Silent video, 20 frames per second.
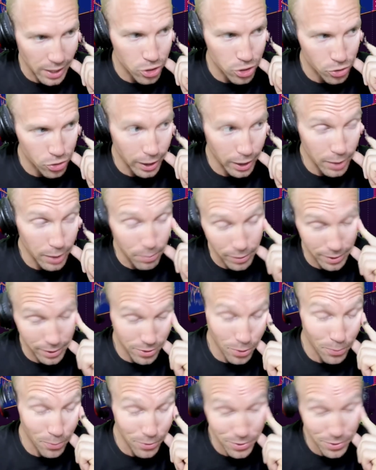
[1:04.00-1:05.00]
trade, but it's
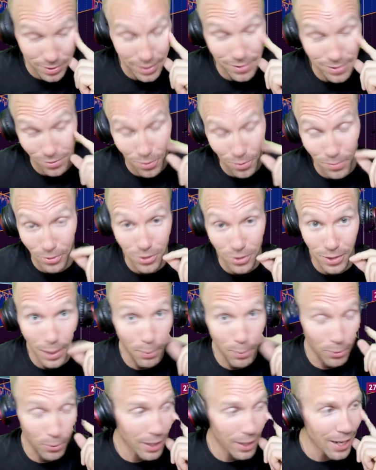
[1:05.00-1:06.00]
almost
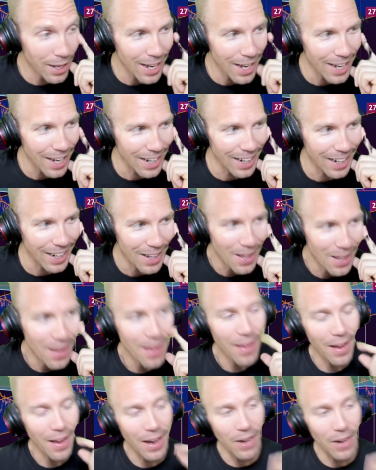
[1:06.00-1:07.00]
doubled
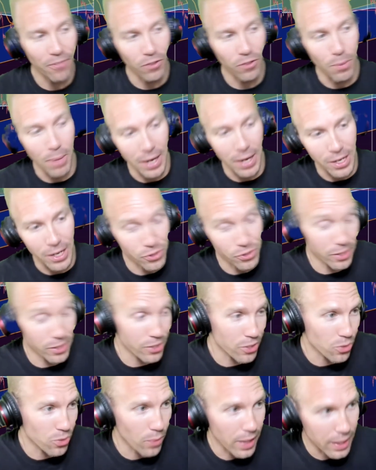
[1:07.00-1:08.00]
from my entry
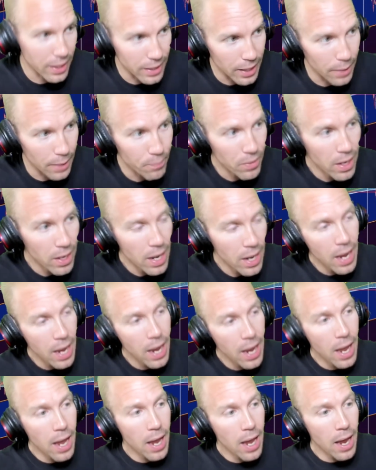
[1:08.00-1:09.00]
just waking up
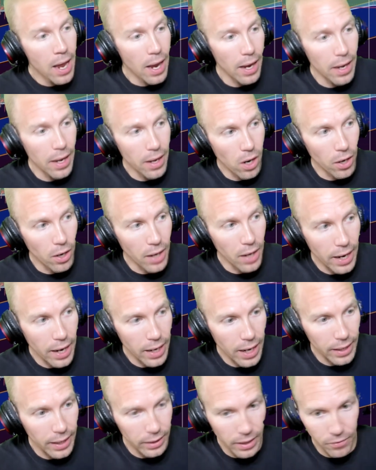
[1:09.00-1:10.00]
on
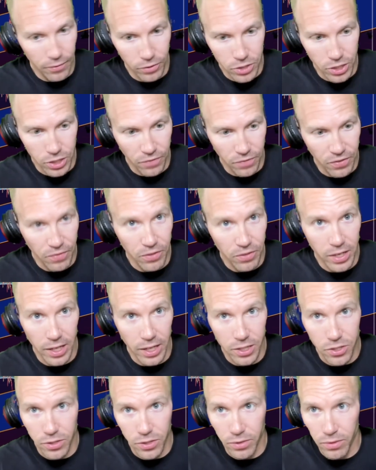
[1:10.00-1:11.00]
high leverage on
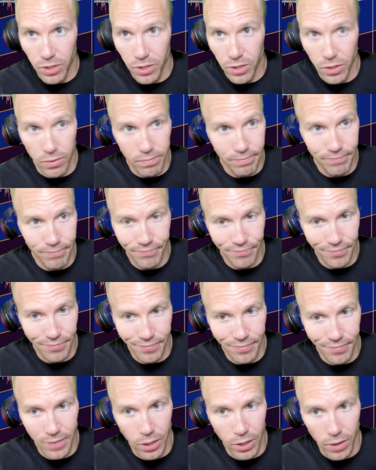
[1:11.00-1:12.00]
50x.
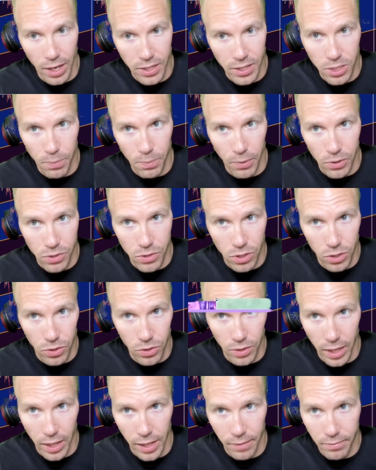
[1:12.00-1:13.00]
You're not supposed to
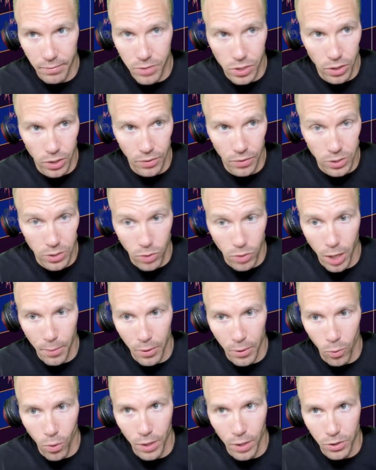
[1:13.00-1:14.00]
do that, so that's why I'm
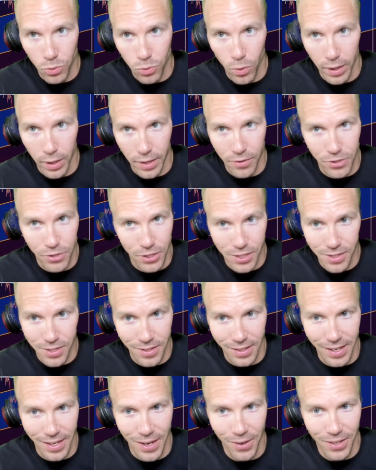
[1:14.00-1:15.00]
in 1/20th, just,
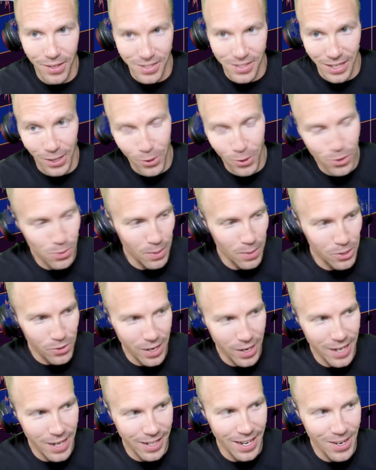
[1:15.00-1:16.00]
you know, because I closed my
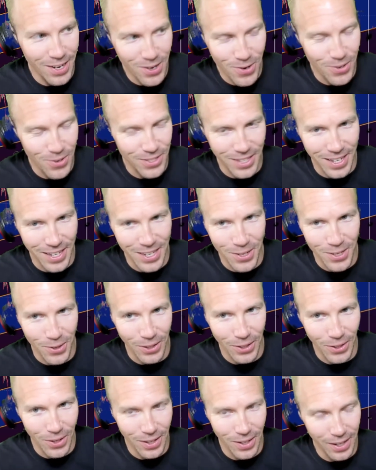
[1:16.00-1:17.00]
trade and I knew it was going to do a
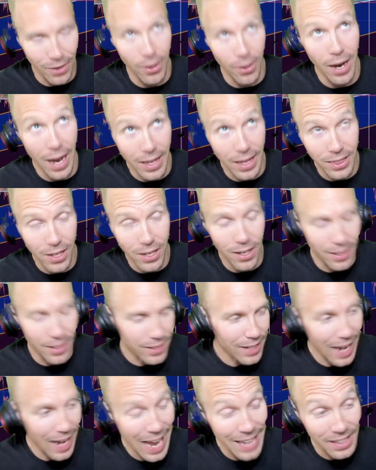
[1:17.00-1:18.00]
little higher. I thought,
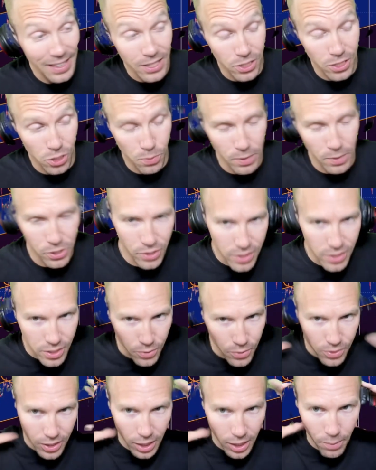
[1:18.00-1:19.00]
had the suspicions,
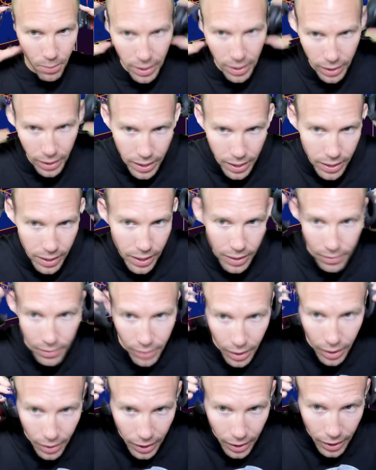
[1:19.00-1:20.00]
it was going to make a
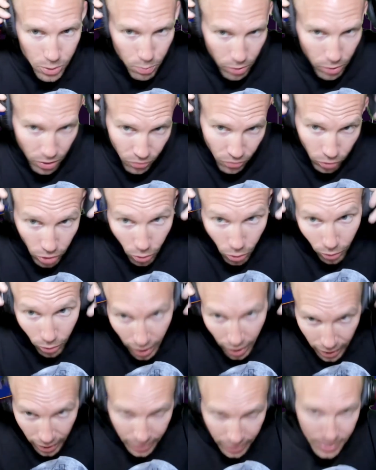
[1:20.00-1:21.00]
nice, beautiful lower
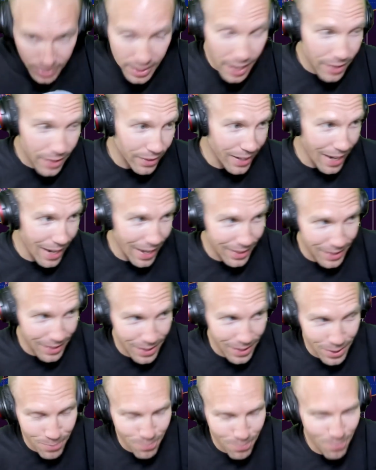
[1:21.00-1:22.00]
high exactly at
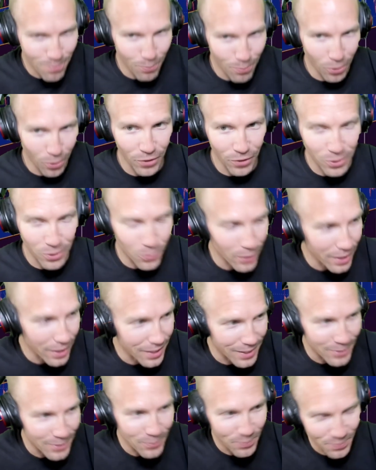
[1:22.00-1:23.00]
the perfect wick,
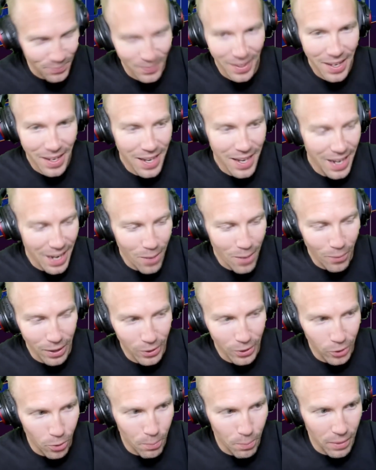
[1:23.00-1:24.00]
and it went a
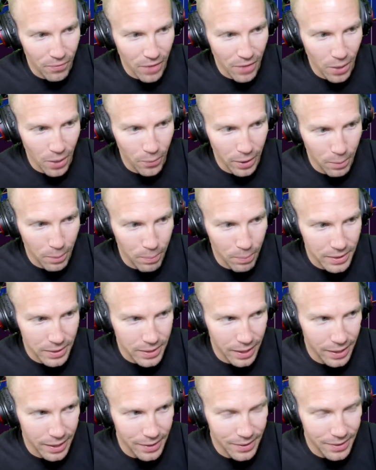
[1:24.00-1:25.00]
little above that wick, and
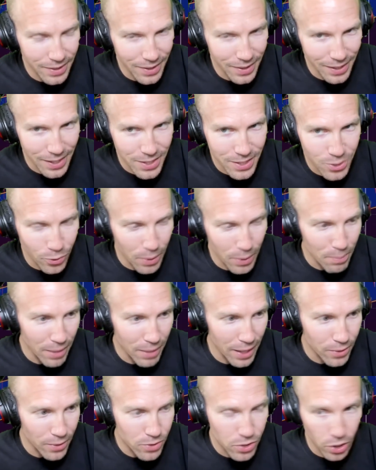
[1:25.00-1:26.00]
then it screamed
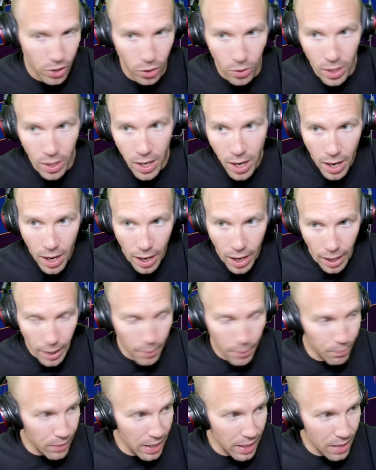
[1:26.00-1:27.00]
down. So
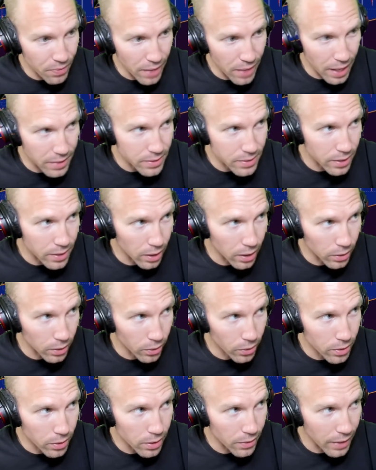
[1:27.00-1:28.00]
in that
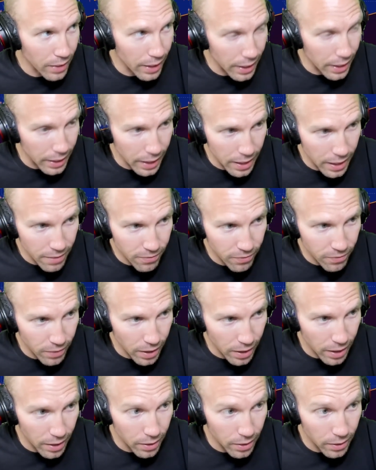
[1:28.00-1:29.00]
alert that I gave,
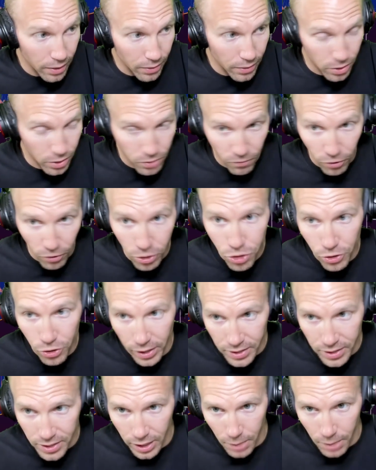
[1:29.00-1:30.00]
the first
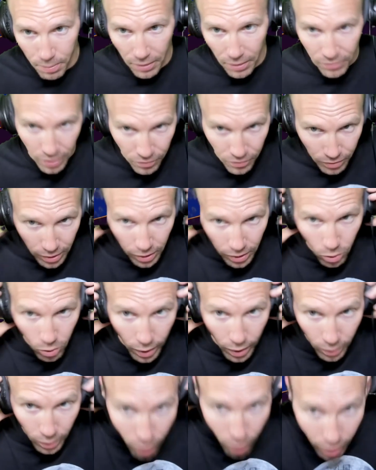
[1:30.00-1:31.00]
trade setup I've given in
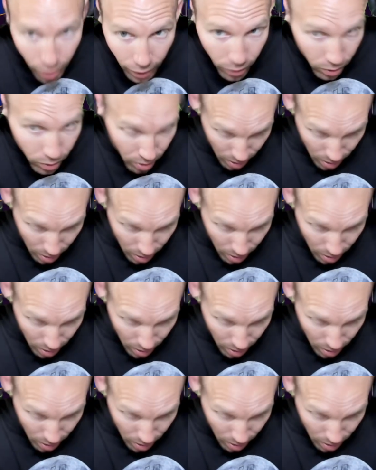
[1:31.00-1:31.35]
quite a while,